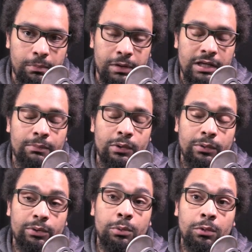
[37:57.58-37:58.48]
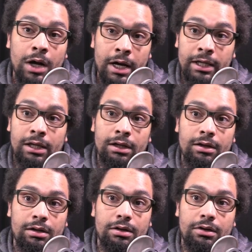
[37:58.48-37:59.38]
people would riot.
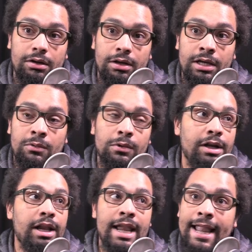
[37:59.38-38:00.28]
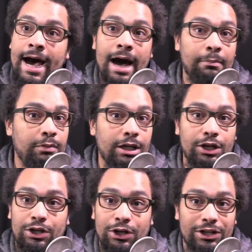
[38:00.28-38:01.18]
It would not be
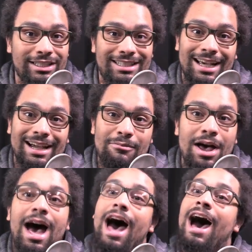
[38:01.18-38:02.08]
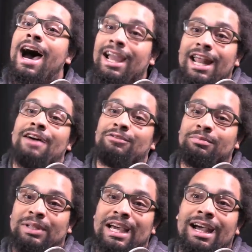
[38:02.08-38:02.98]
a good time. I'd have a
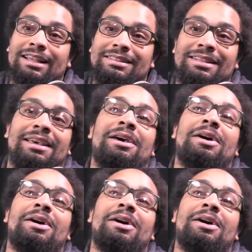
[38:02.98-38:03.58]
blast,